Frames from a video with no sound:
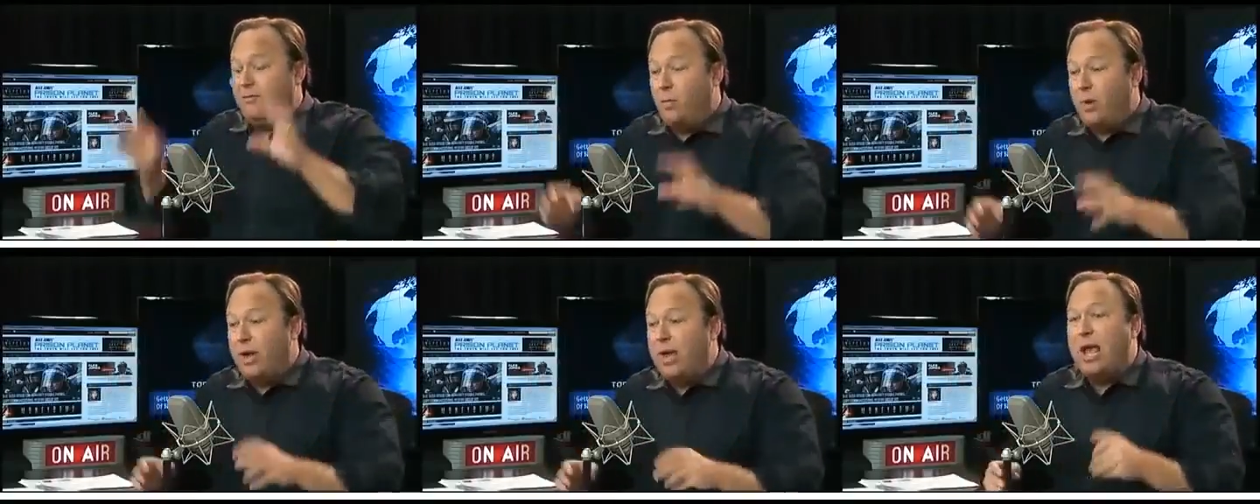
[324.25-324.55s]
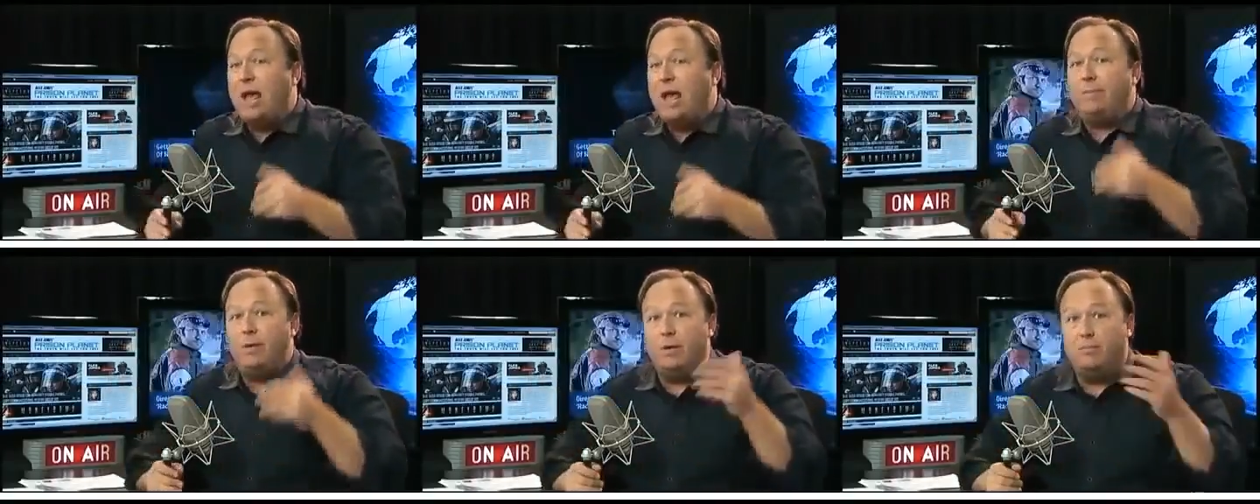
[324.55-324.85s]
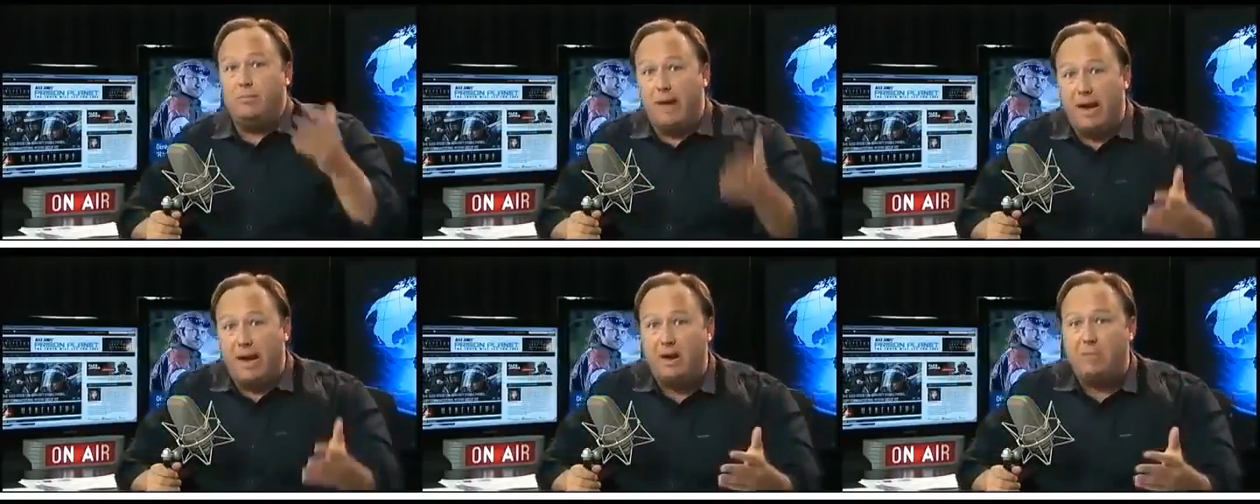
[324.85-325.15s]
if we
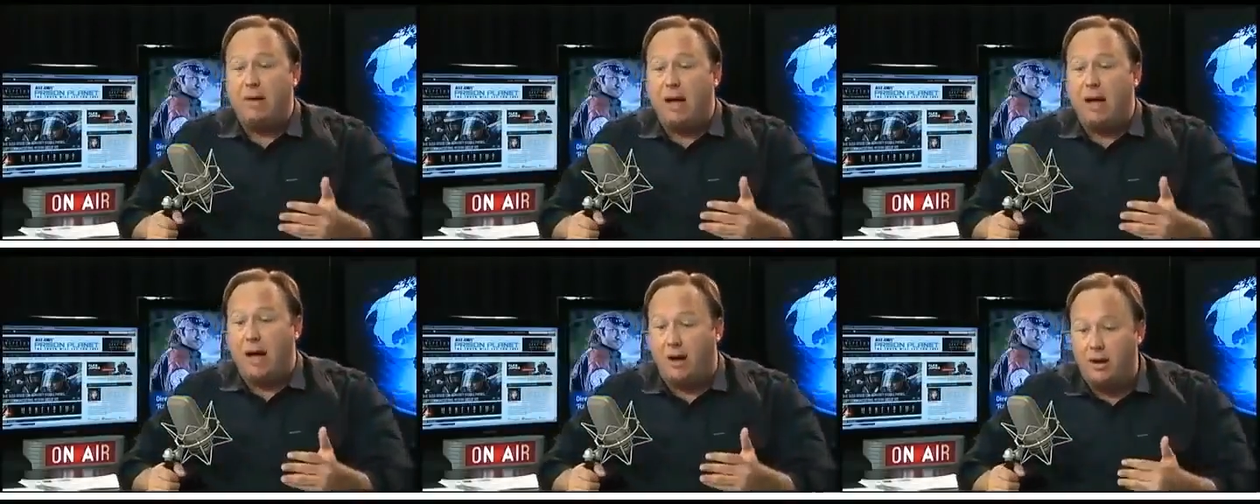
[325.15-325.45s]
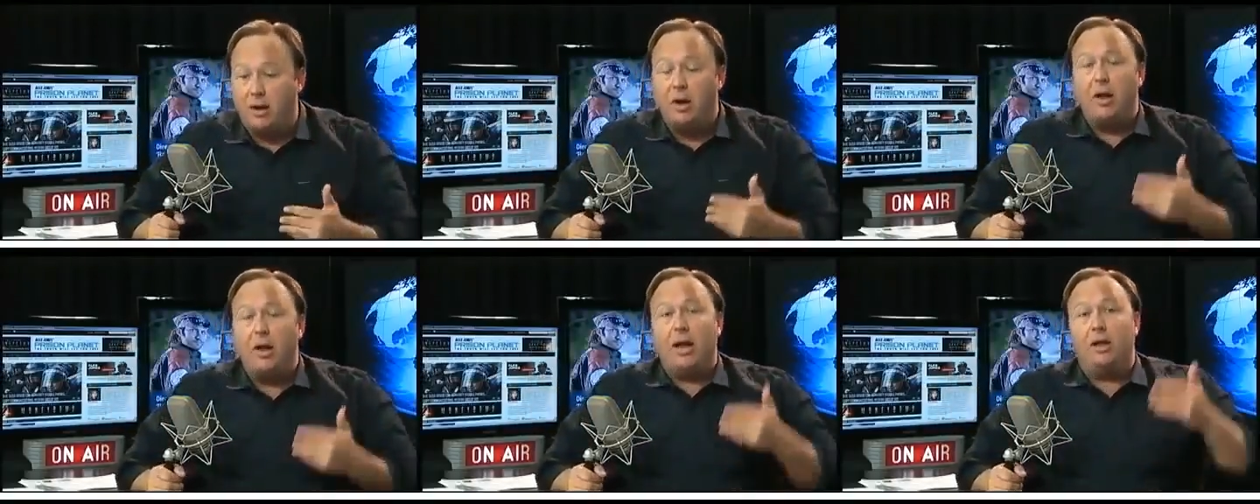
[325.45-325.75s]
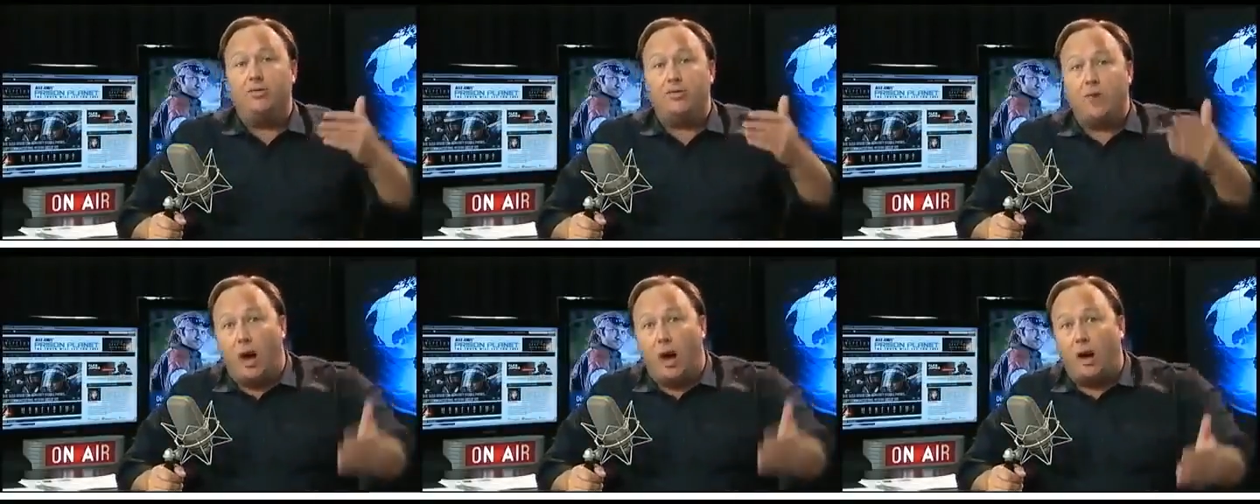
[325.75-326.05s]
have a debate about it
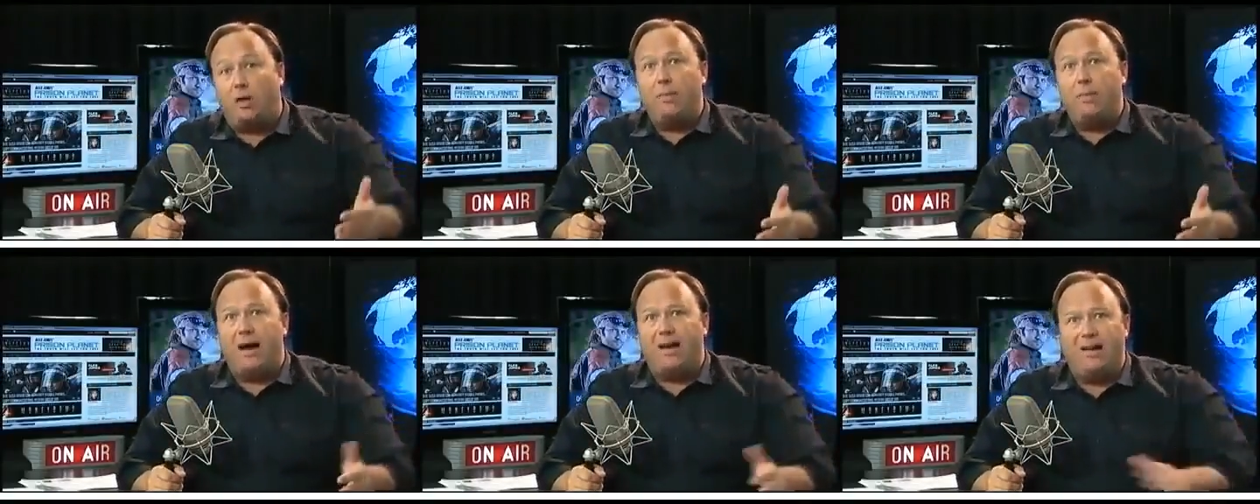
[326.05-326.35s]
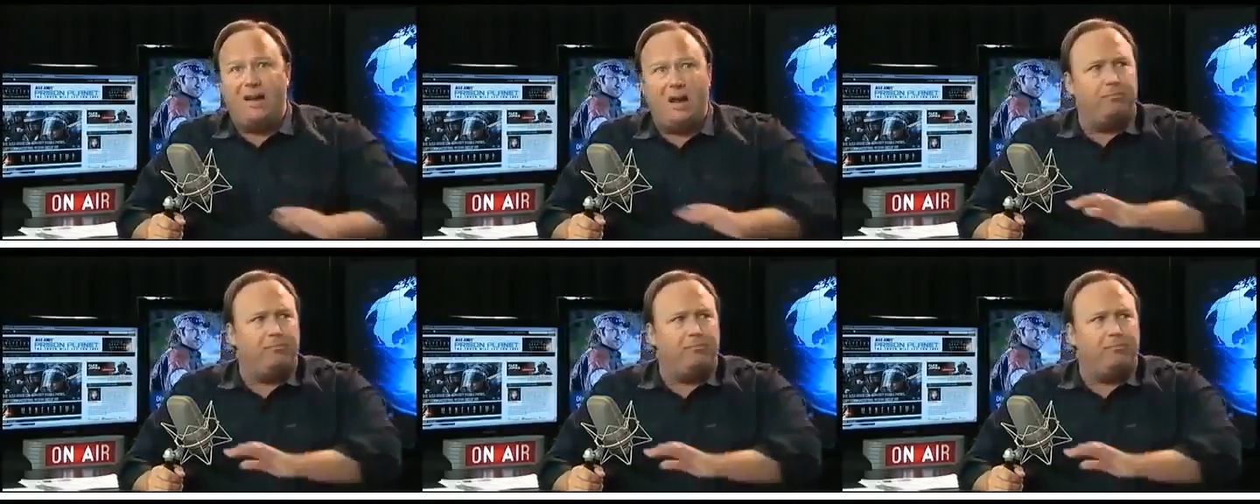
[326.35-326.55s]
and talk